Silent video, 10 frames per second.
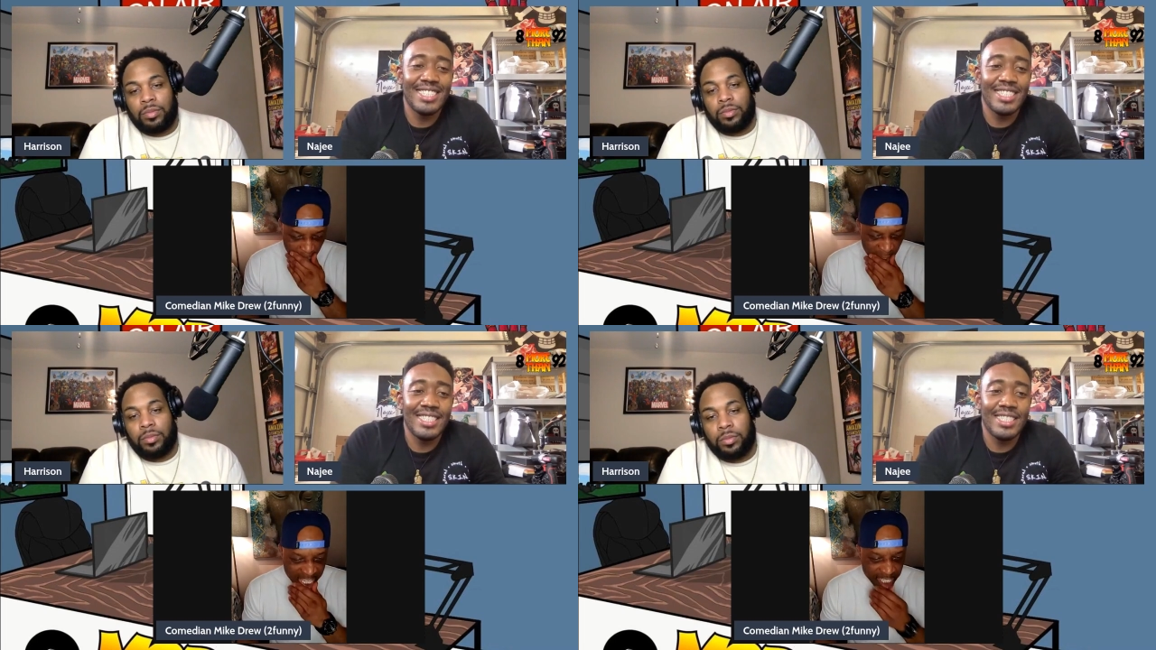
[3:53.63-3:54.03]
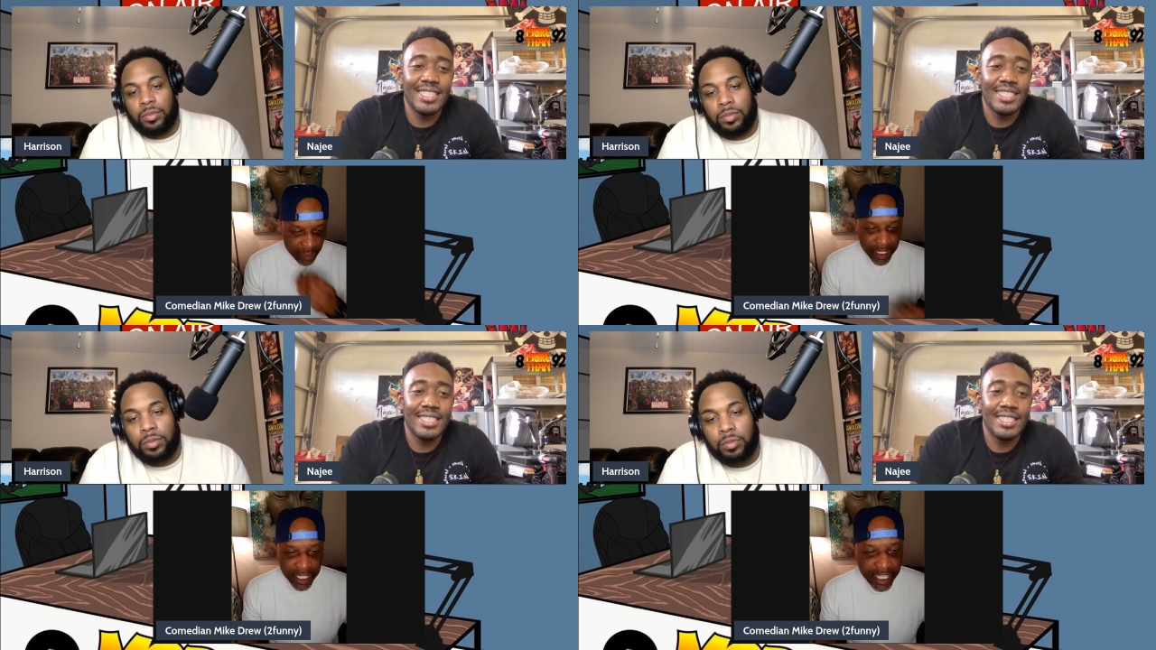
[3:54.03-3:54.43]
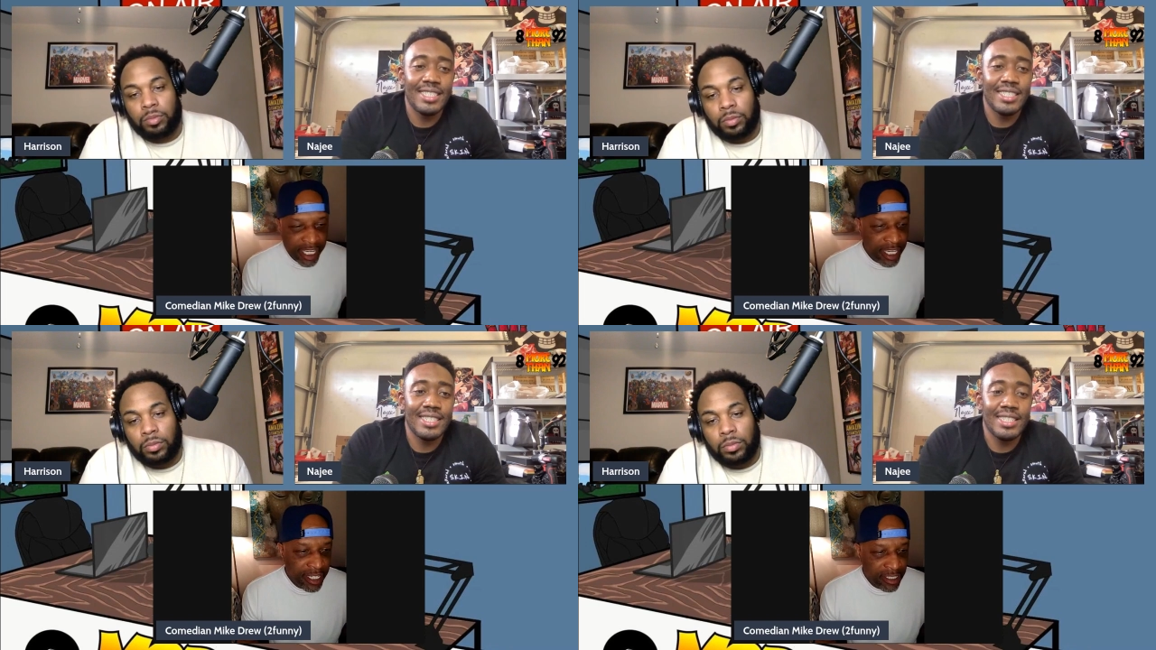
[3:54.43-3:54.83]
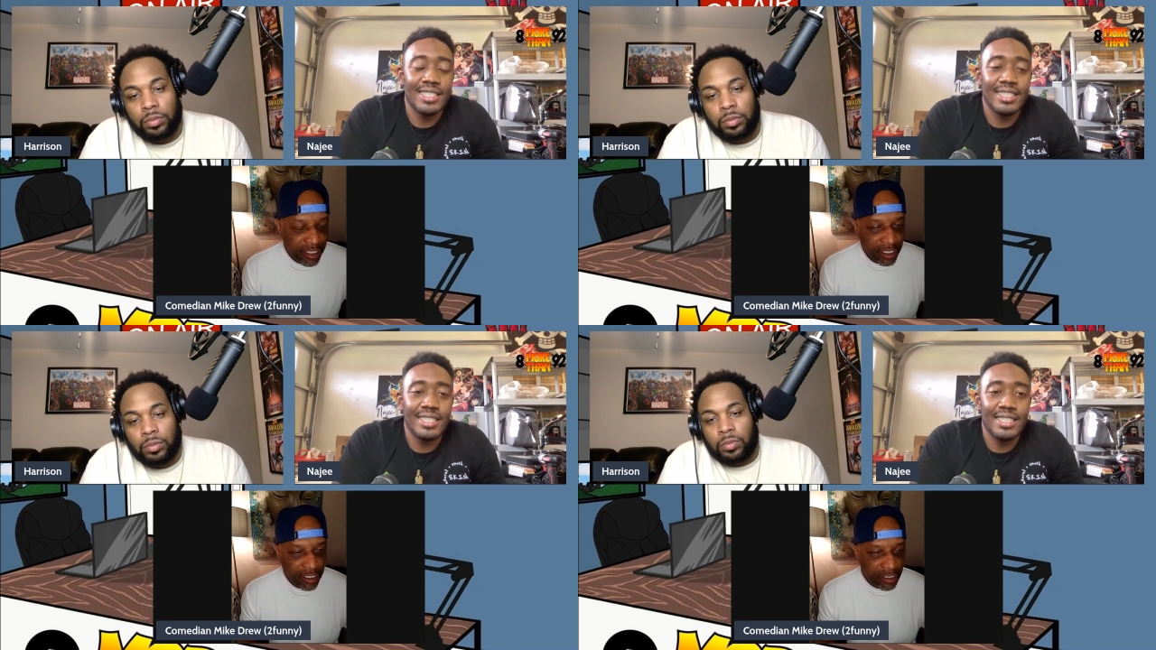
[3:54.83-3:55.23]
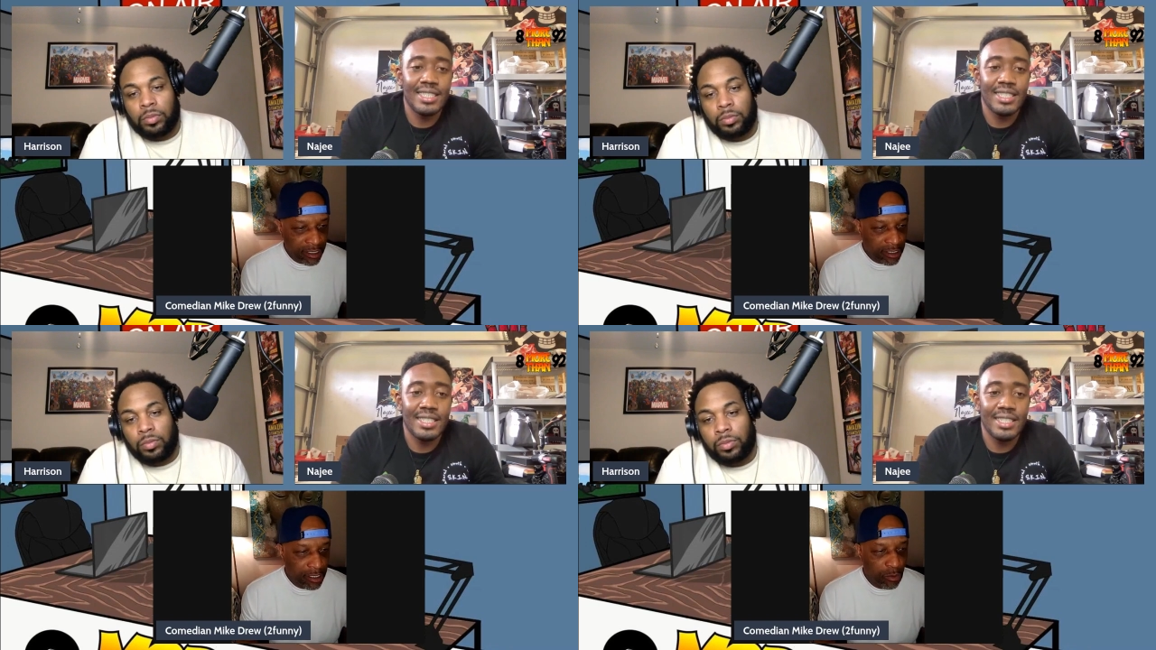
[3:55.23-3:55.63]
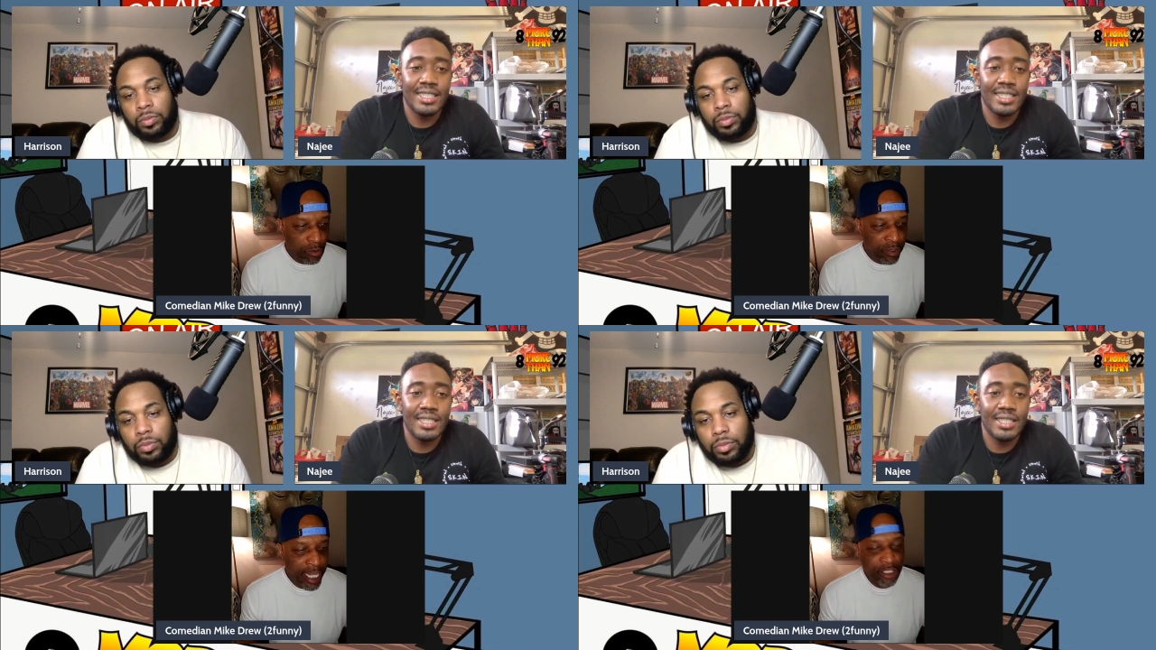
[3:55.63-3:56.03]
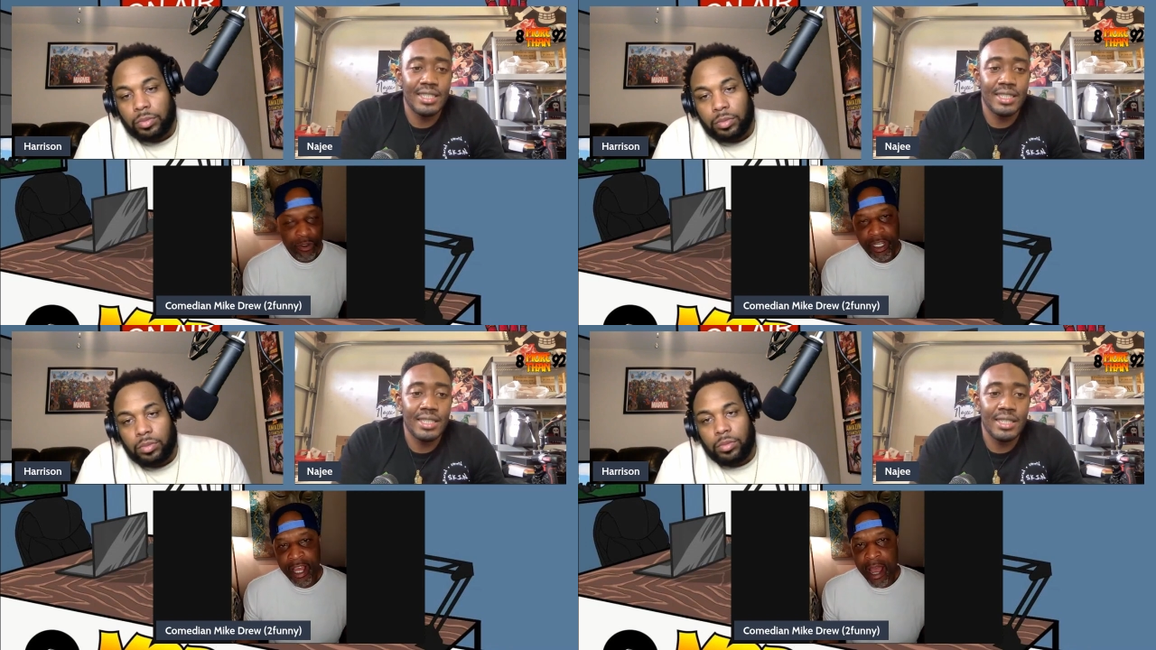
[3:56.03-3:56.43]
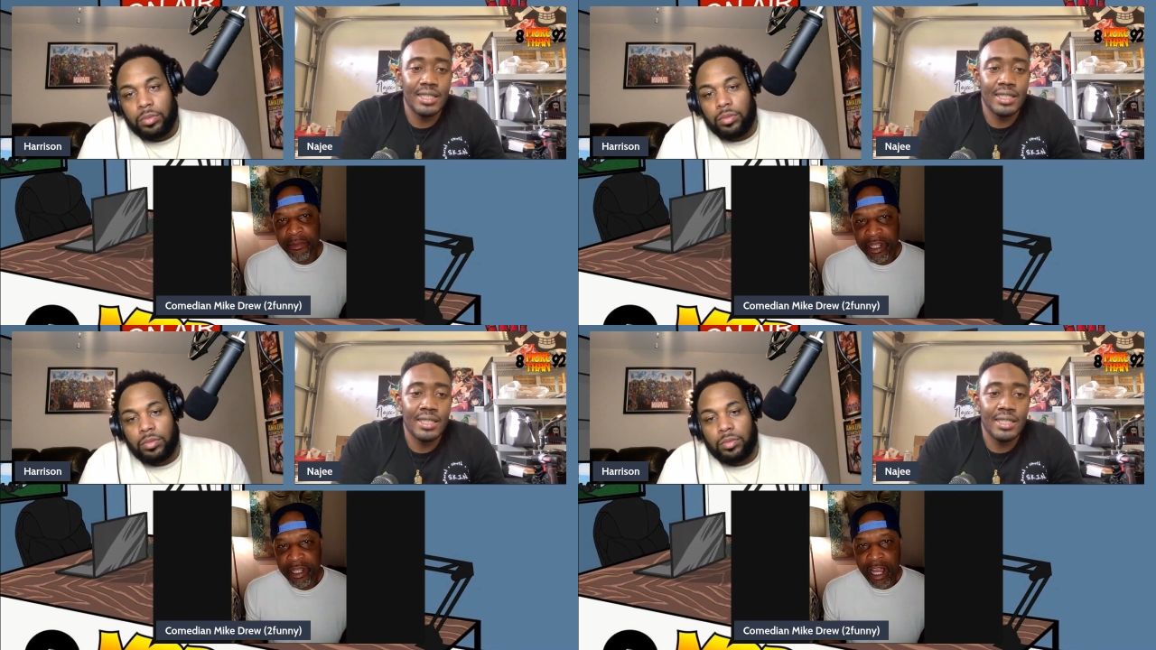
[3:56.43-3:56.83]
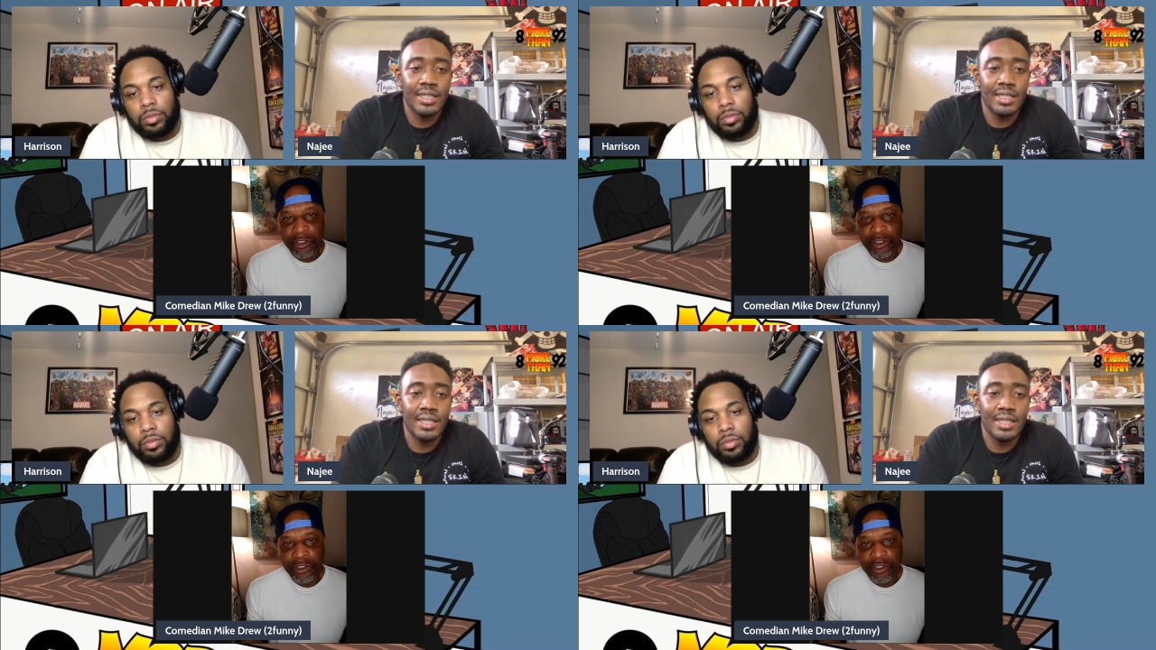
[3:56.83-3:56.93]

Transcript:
Speaker 1: what gives me the ease is when I do the comedy,